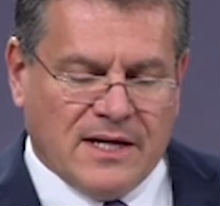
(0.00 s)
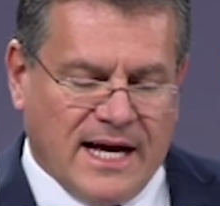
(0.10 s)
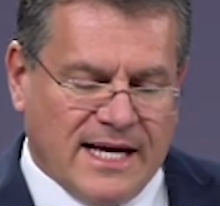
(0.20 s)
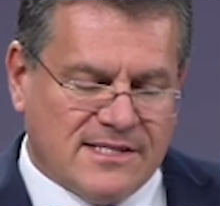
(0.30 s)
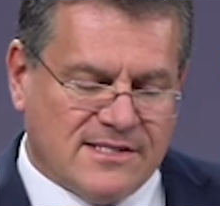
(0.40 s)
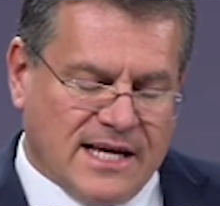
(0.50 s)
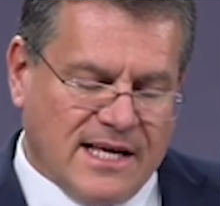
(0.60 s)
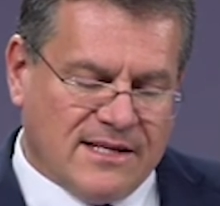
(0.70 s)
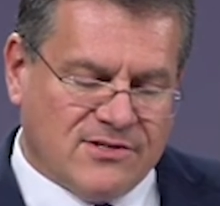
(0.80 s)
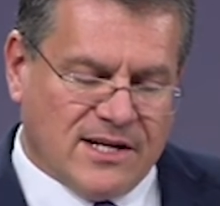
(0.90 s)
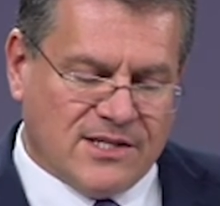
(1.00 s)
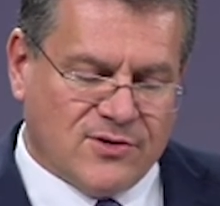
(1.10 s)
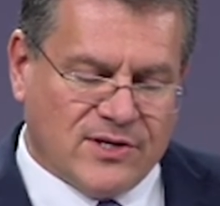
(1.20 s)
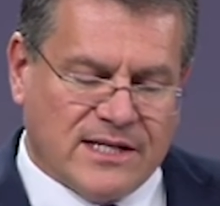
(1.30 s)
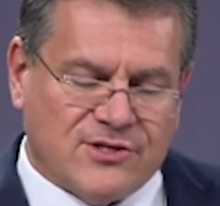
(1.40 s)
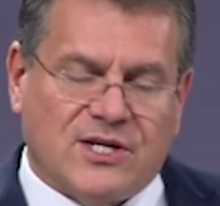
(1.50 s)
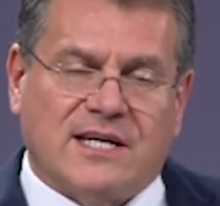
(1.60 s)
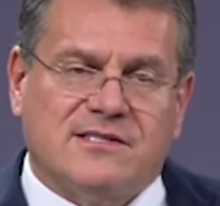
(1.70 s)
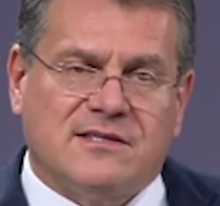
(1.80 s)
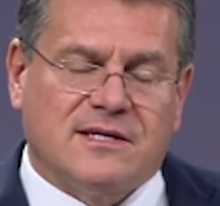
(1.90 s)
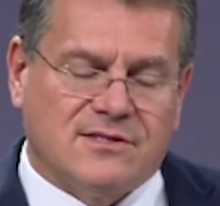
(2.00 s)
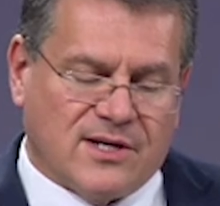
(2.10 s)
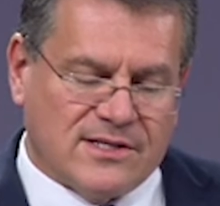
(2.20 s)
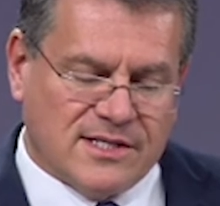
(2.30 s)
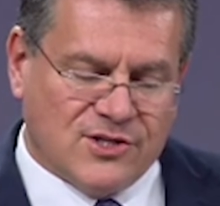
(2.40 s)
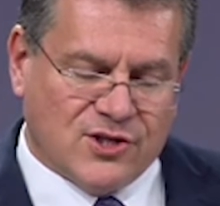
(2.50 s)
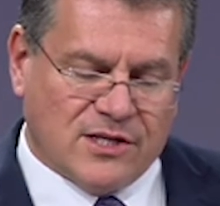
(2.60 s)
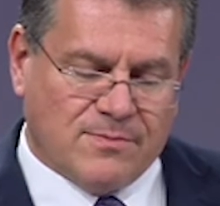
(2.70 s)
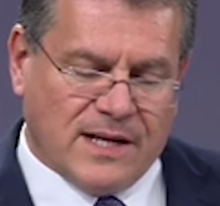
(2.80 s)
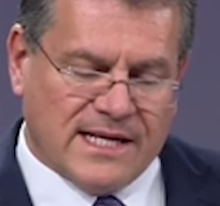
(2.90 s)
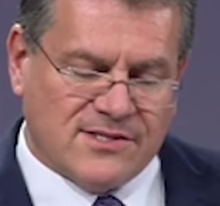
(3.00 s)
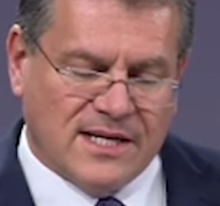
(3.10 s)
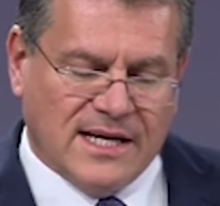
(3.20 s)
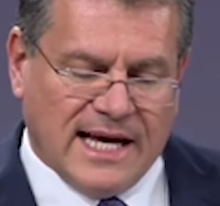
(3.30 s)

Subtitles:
as in the territorial just transition plans,